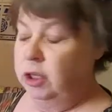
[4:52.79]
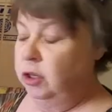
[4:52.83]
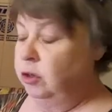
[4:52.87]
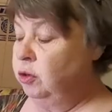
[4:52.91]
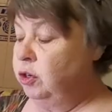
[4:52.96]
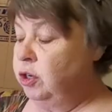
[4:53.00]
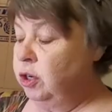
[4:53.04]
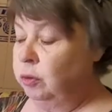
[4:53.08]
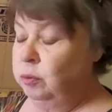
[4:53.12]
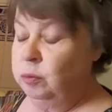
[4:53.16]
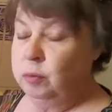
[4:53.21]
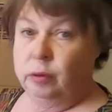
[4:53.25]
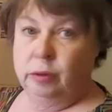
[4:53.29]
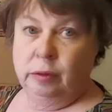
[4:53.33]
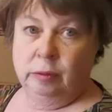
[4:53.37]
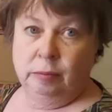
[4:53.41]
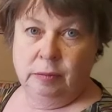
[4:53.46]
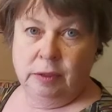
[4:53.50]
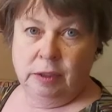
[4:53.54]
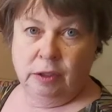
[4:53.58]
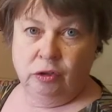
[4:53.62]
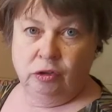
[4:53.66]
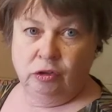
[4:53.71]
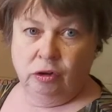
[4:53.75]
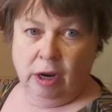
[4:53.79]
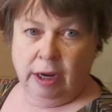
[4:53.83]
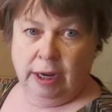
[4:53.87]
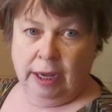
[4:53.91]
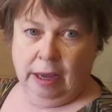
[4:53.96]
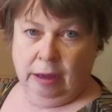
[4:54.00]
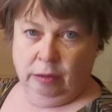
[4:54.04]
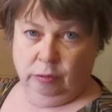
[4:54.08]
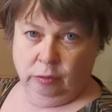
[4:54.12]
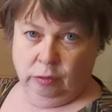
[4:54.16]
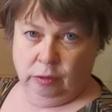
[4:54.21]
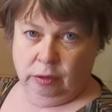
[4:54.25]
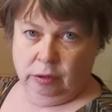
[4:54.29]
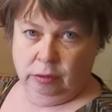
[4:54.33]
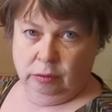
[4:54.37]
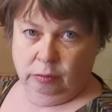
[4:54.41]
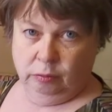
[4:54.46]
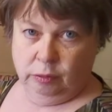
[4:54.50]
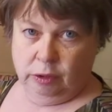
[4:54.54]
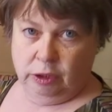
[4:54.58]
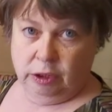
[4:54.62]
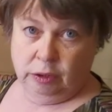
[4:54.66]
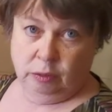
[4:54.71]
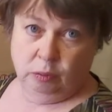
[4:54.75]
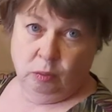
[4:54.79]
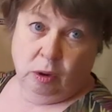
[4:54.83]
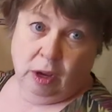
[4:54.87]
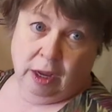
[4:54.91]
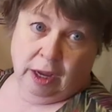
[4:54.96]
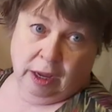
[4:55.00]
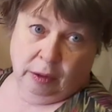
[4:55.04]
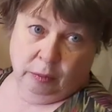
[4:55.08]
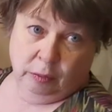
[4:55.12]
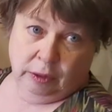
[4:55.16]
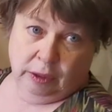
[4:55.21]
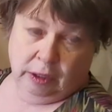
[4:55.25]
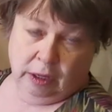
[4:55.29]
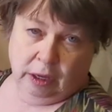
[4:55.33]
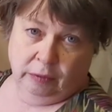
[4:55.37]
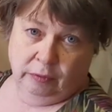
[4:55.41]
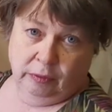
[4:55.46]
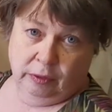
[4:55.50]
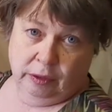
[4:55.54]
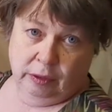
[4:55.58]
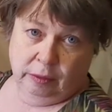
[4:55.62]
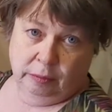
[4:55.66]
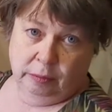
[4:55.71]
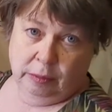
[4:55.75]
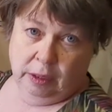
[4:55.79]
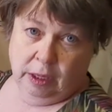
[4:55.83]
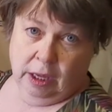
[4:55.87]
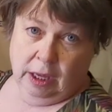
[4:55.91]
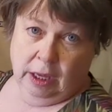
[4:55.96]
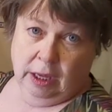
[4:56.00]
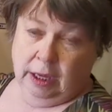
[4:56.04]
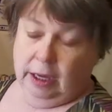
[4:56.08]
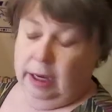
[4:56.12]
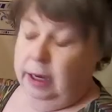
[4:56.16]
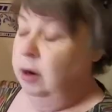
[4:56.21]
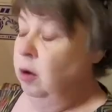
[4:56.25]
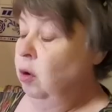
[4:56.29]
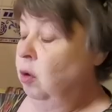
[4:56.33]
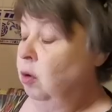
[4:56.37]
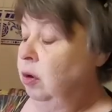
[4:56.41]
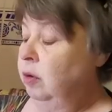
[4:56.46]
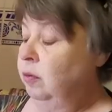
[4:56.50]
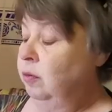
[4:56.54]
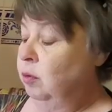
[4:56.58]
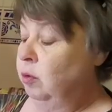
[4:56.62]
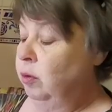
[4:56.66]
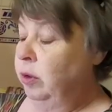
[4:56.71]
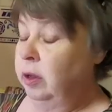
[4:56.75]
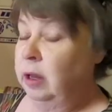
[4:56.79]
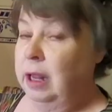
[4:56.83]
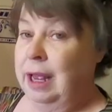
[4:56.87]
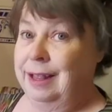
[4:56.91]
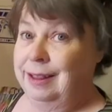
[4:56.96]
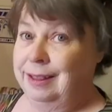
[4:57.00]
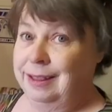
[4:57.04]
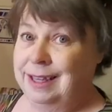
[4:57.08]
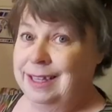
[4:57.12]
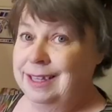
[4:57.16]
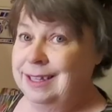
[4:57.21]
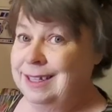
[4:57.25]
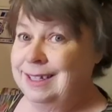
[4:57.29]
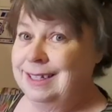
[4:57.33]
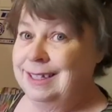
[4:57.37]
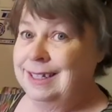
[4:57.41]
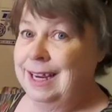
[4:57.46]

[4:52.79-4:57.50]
You don't want them to dry out, which is why I would cover them in olive oil at this